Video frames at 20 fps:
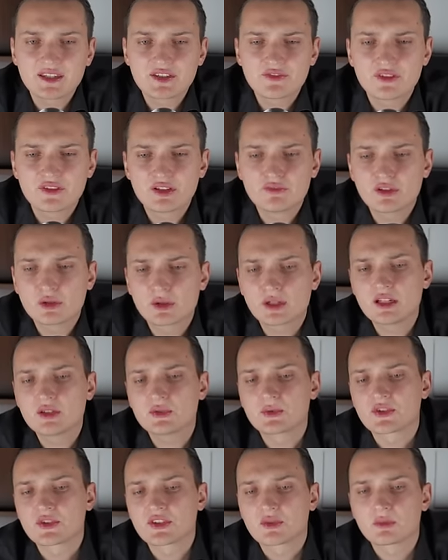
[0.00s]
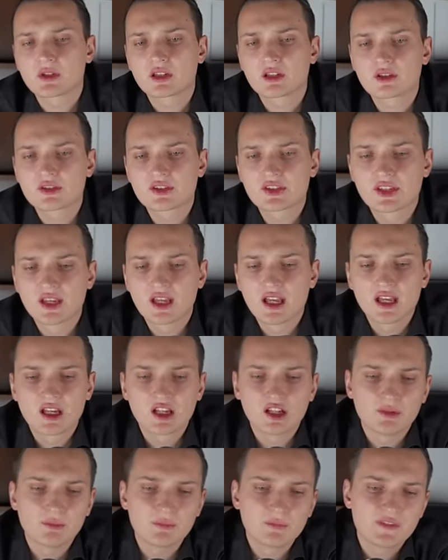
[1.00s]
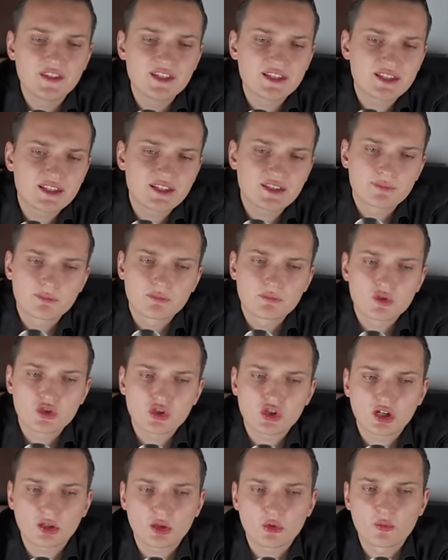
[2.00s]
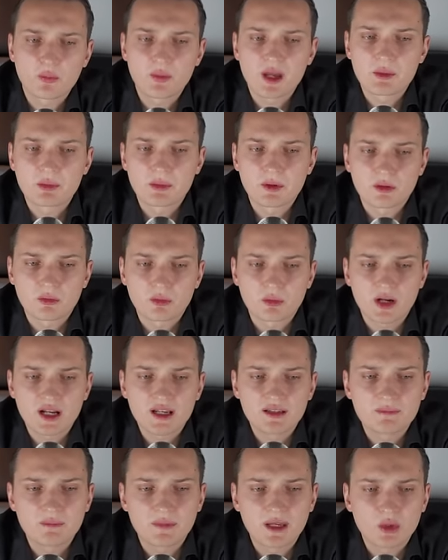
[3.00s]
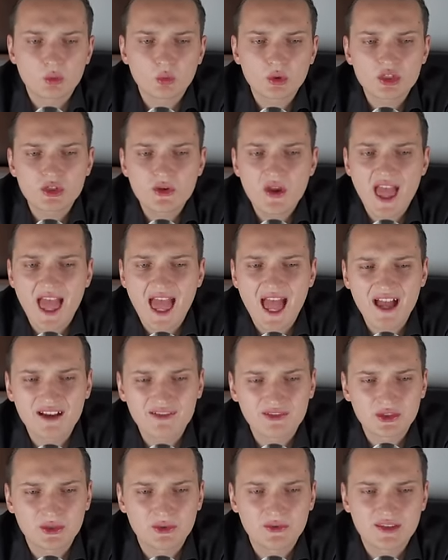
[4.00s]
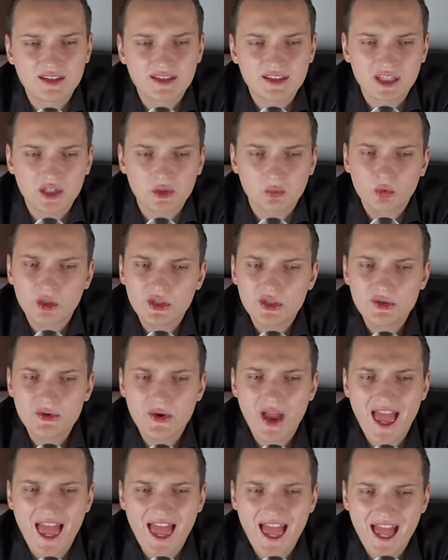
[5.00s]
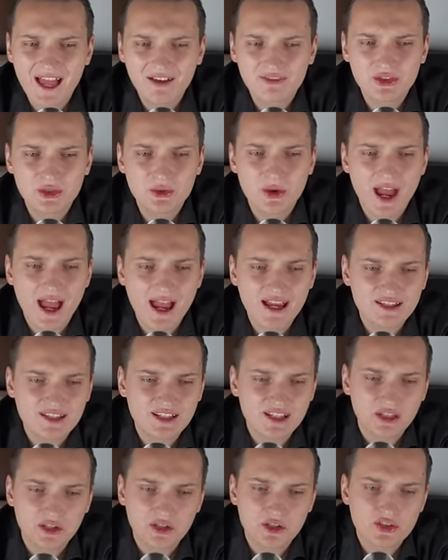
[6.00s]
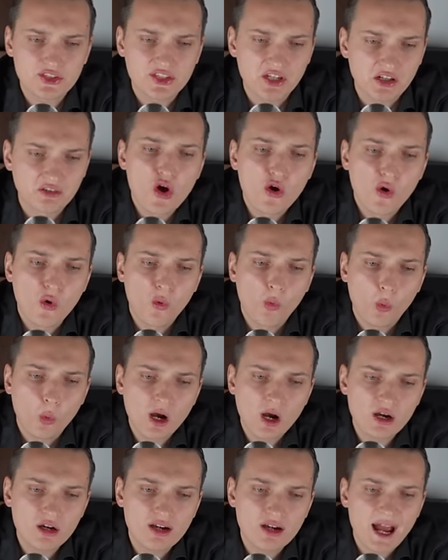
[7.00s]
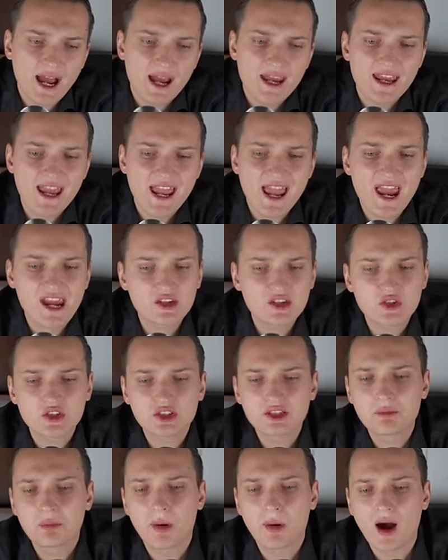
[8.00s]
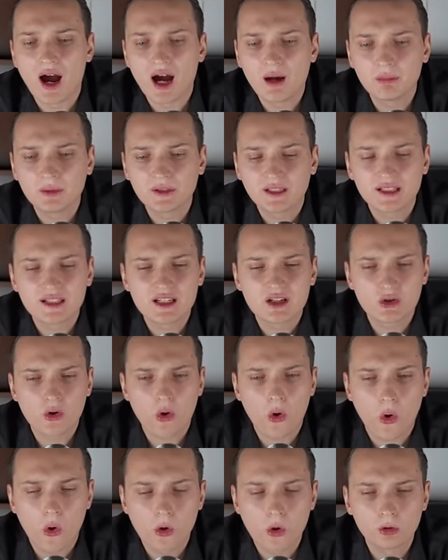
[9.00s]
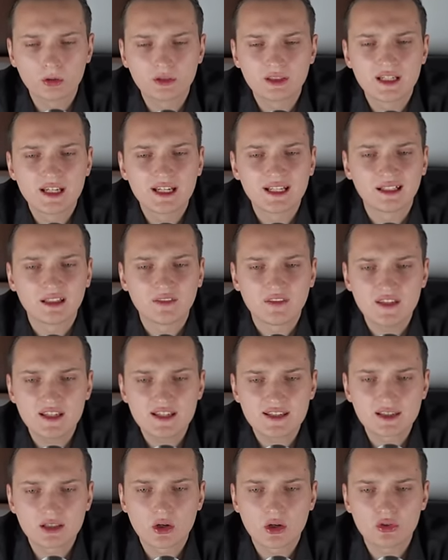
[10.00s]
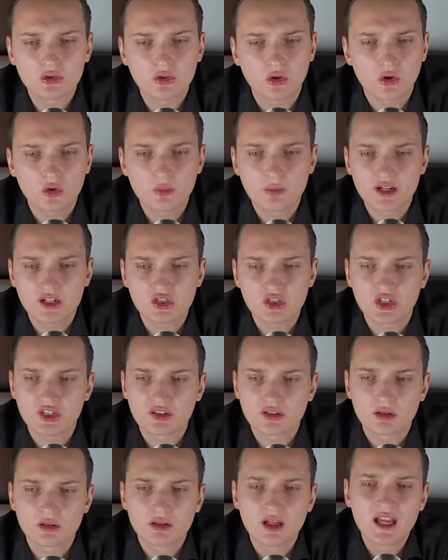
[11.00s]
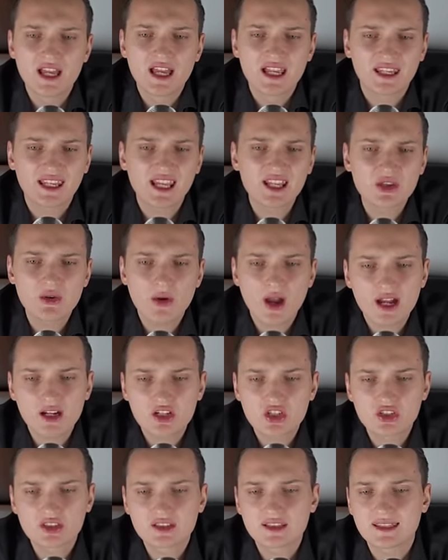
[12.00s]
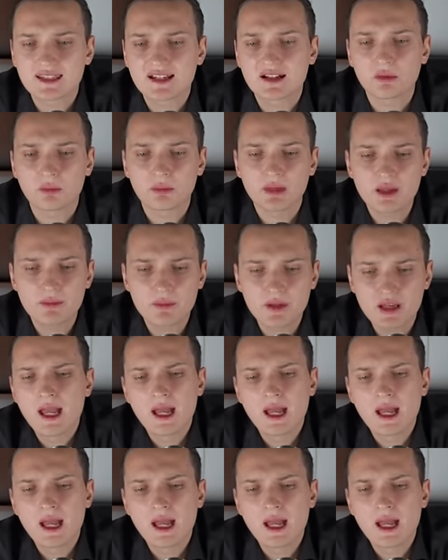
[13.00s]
very, very interesting because this is chart of Pepe, right? And what you have to understand, what you have to ask yourself, where I actually publicly called this loan on my channel. Can you actually tell? Maybe,